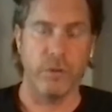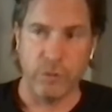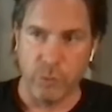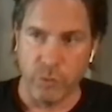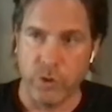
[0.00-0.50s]

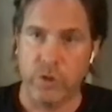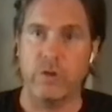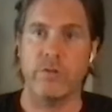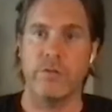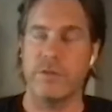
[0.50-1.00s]
working
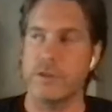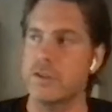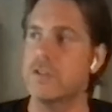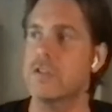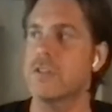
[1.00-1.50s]
on
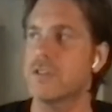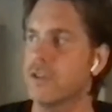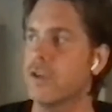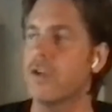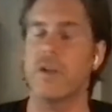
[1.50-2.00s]
features is
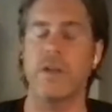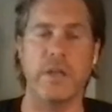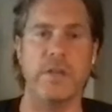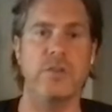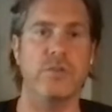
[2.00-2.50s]
not a
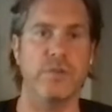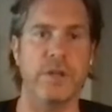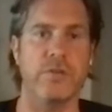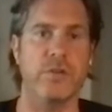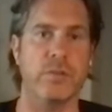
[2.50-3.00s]
9 to
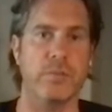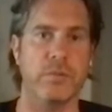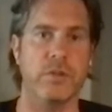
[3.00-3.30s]
5 job.